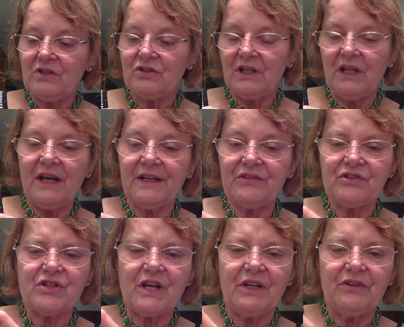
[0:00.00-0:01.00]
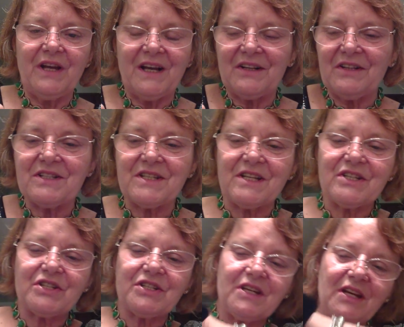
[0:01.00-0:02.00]
She likes shell
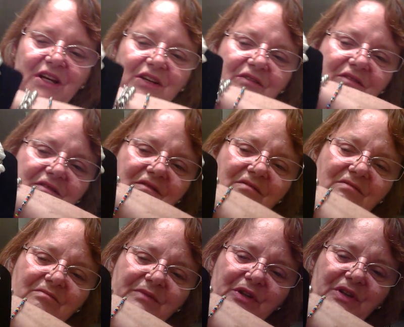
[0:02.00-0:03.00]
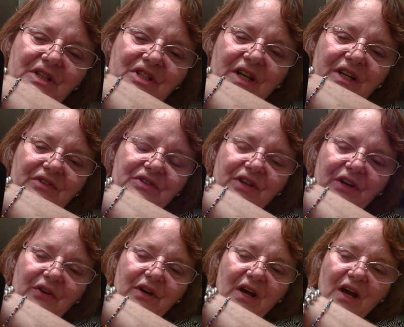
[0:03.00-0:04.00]
necklaces and puka shells, so
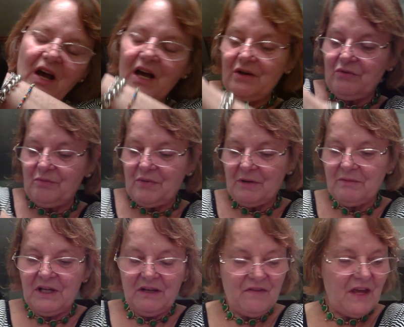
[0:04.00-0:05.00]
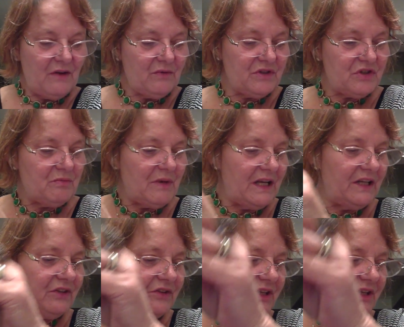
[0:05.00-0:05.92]
I will probably give that one to my little